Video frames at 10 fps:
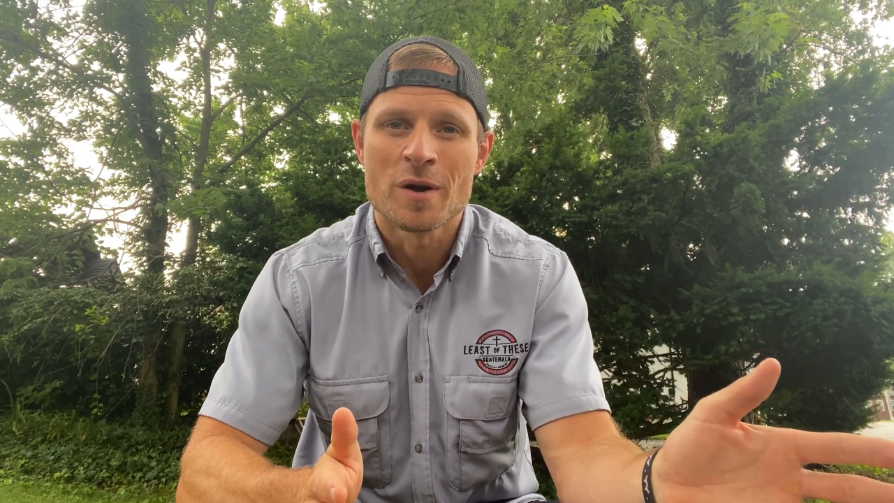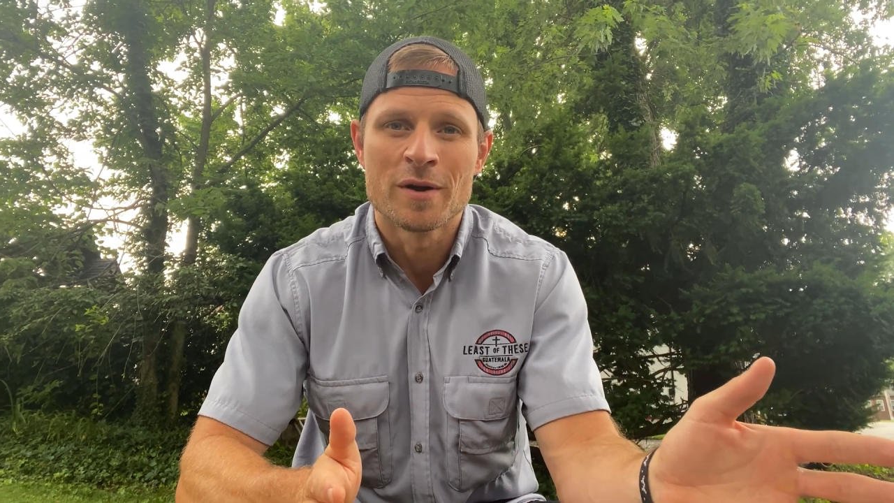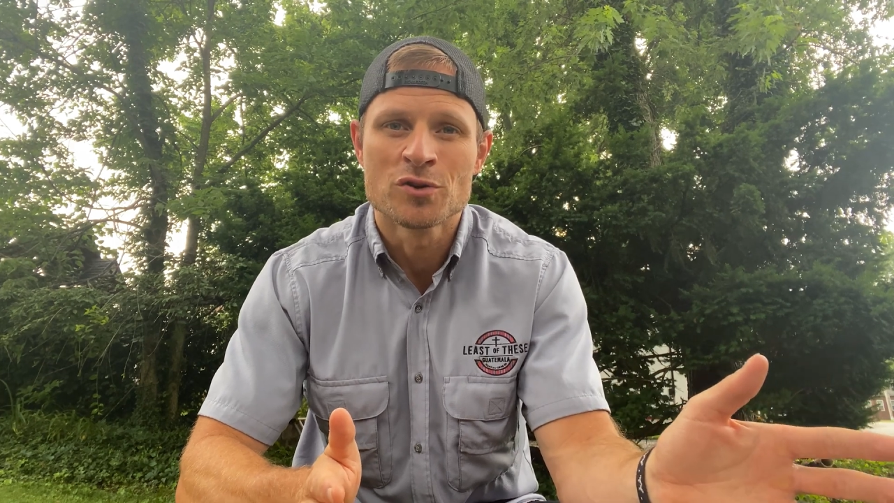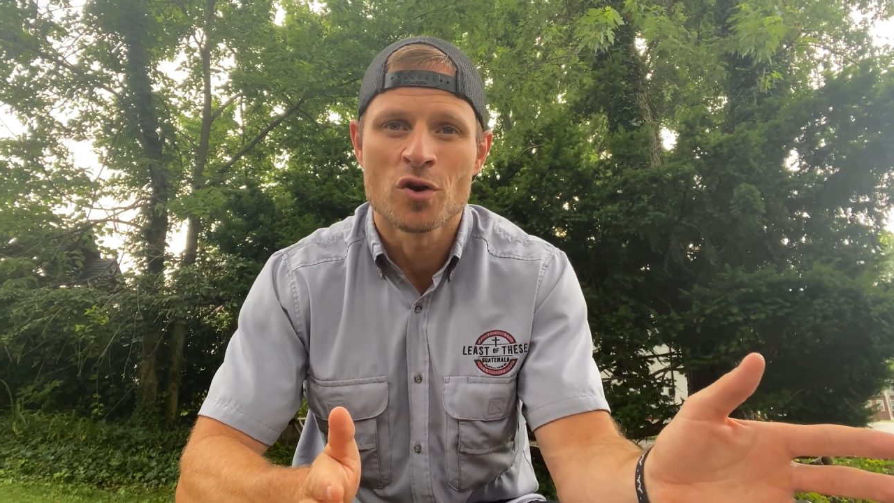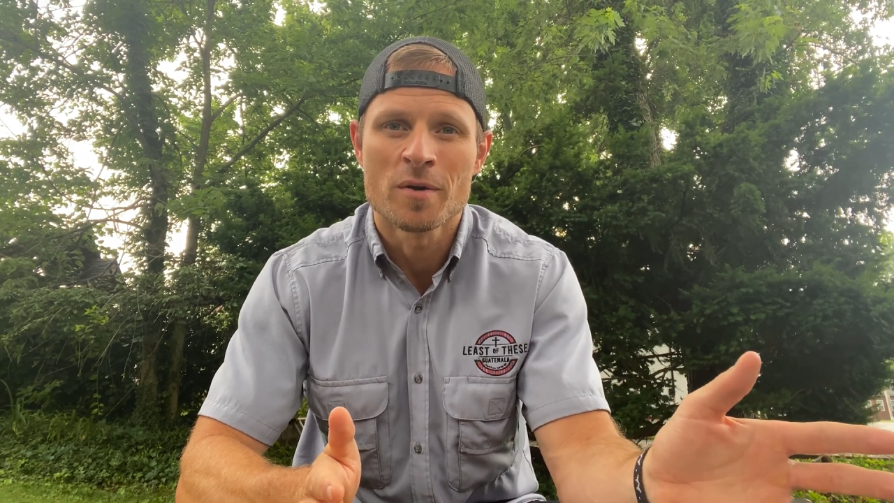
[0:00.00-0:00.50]
how
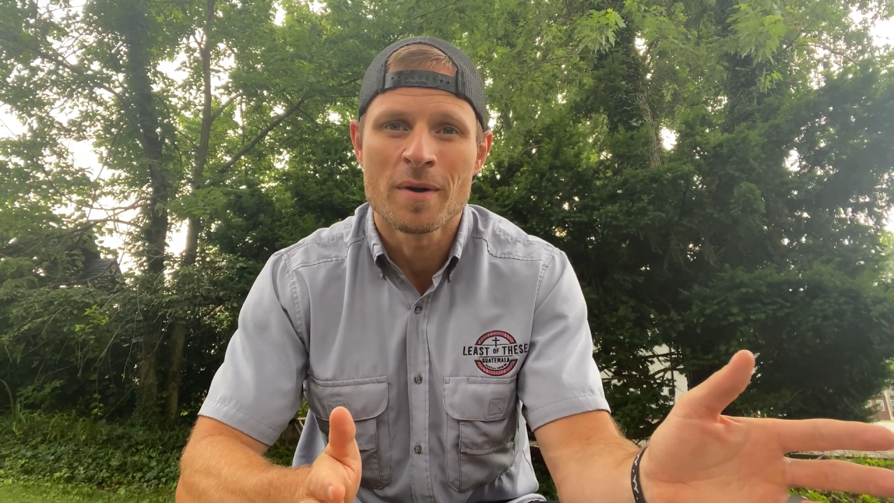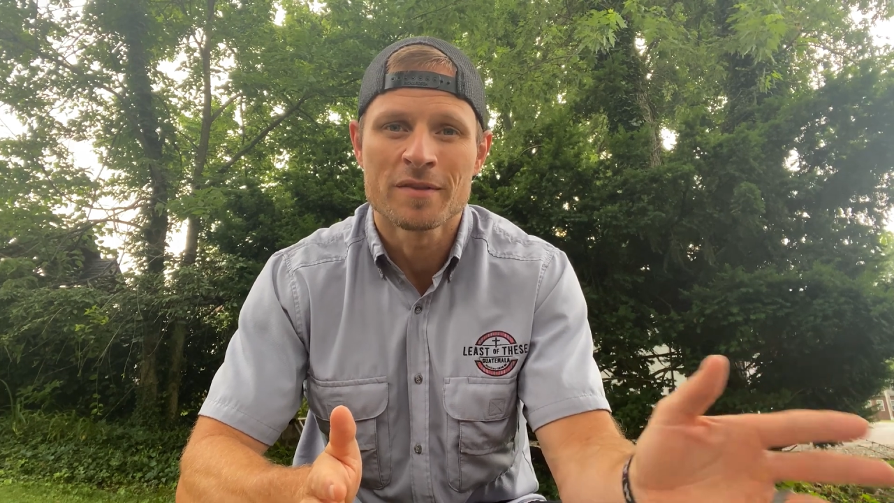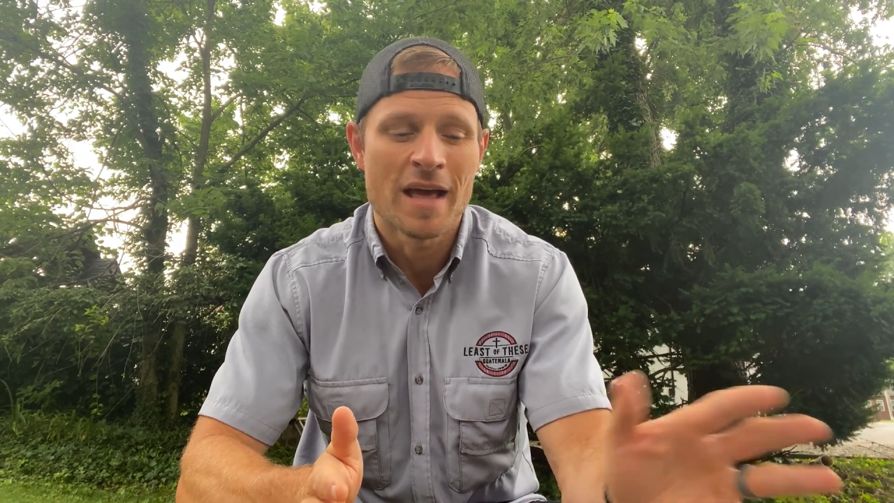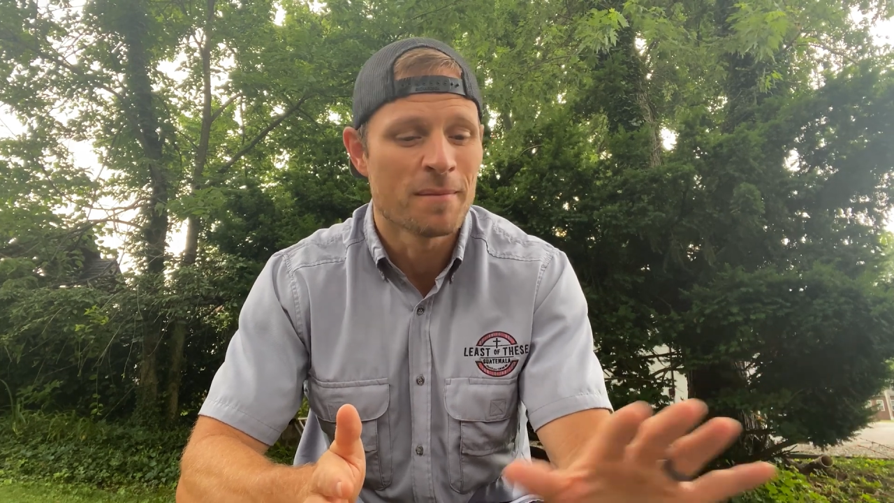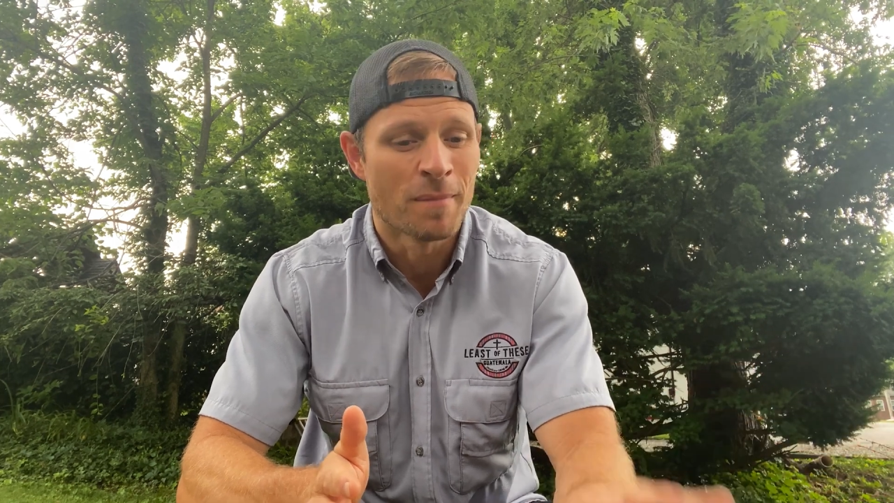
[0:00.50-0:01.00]
I talk
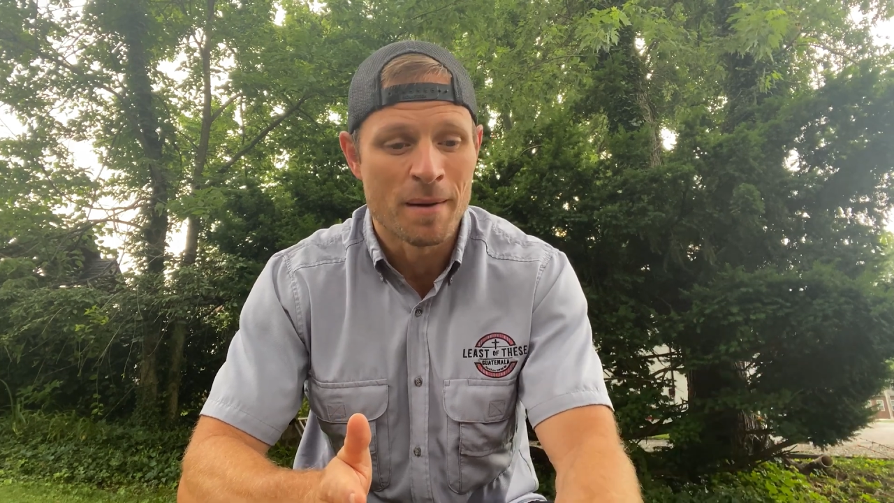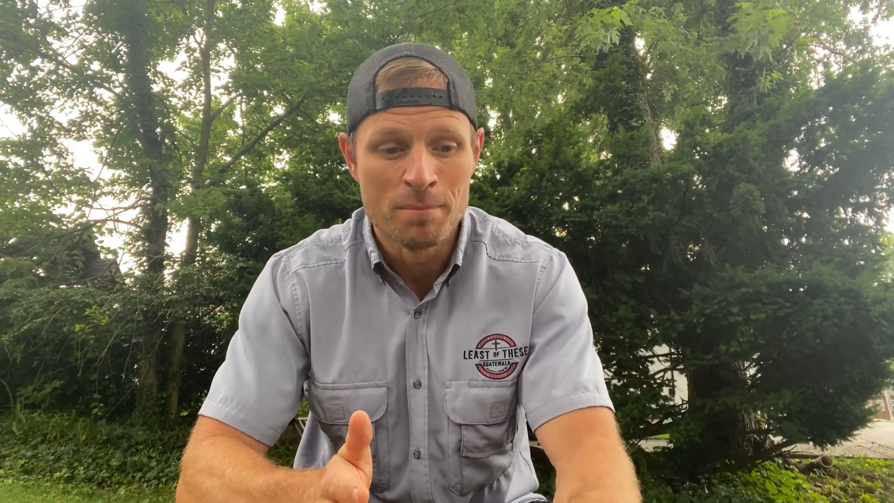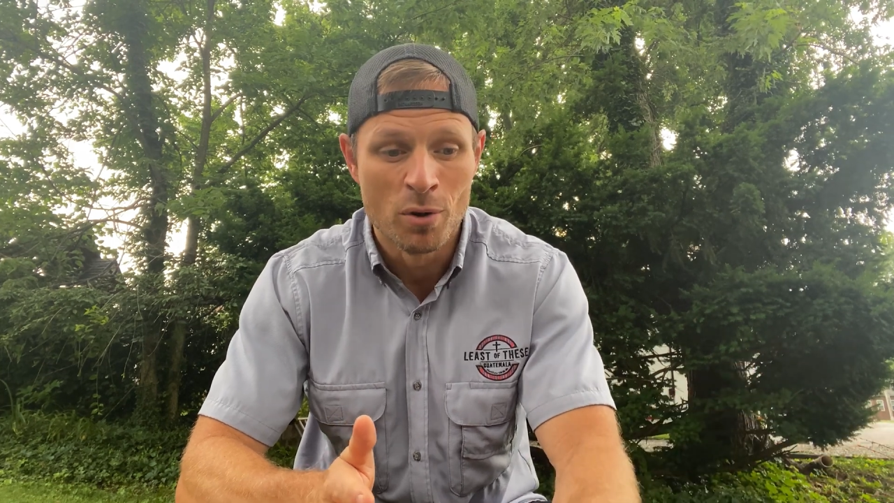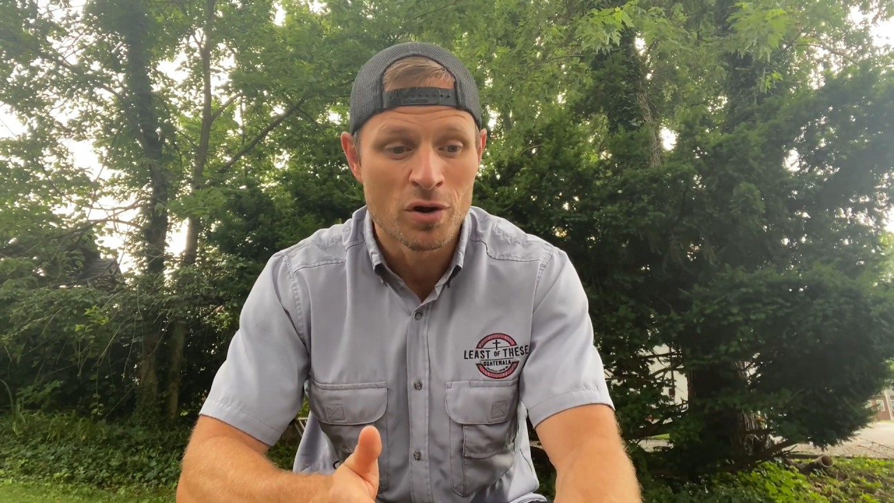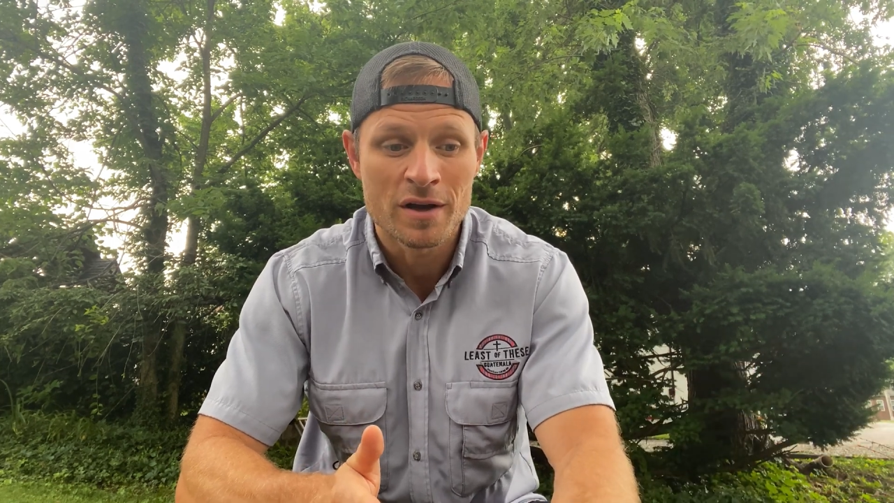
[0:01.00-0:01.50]
about that in my
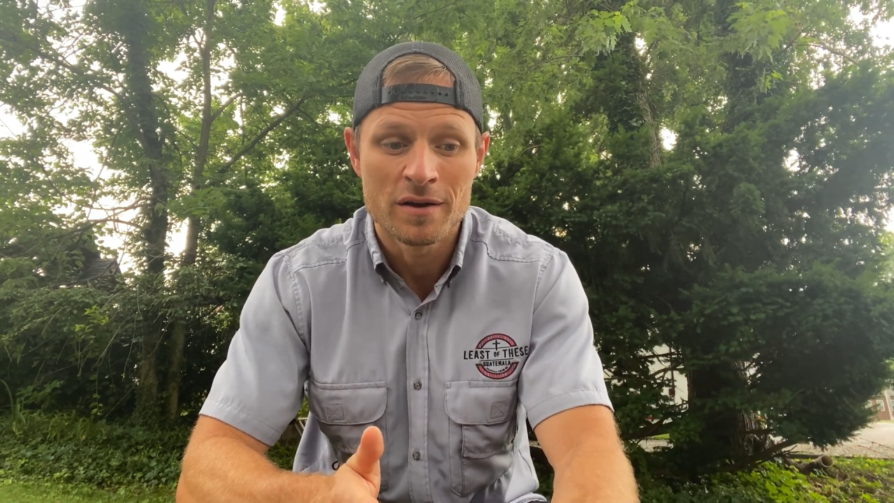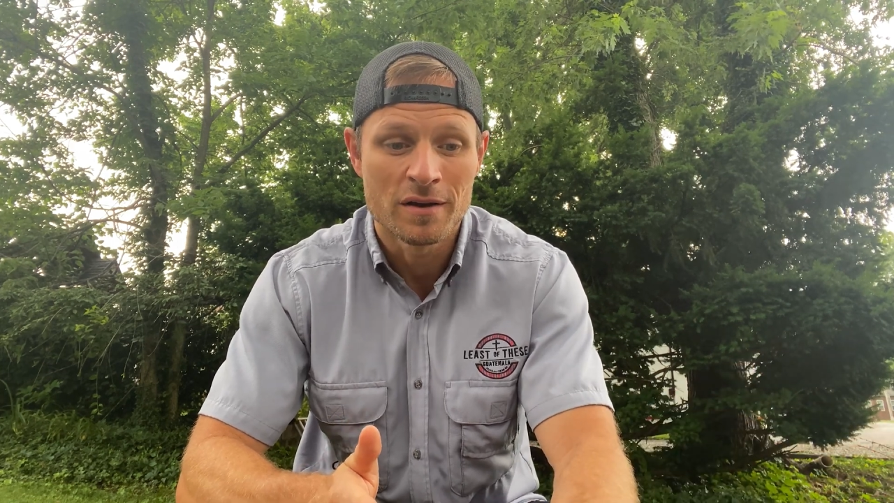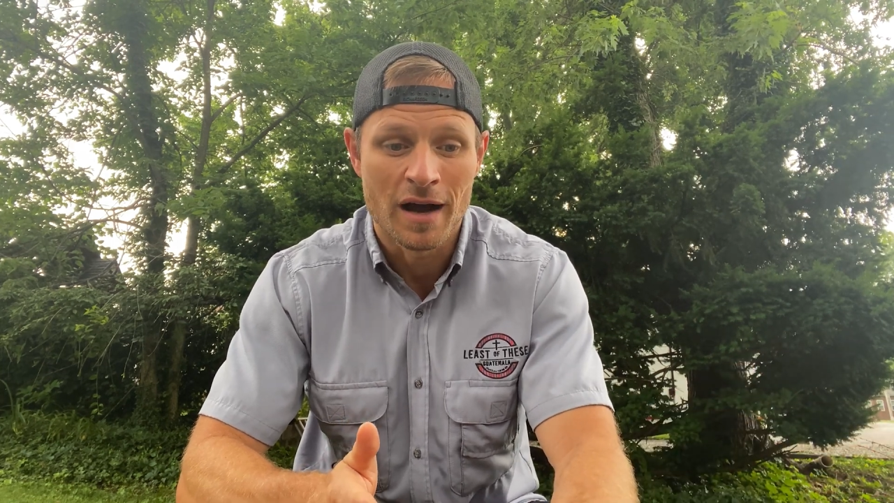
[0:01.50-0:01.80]
book.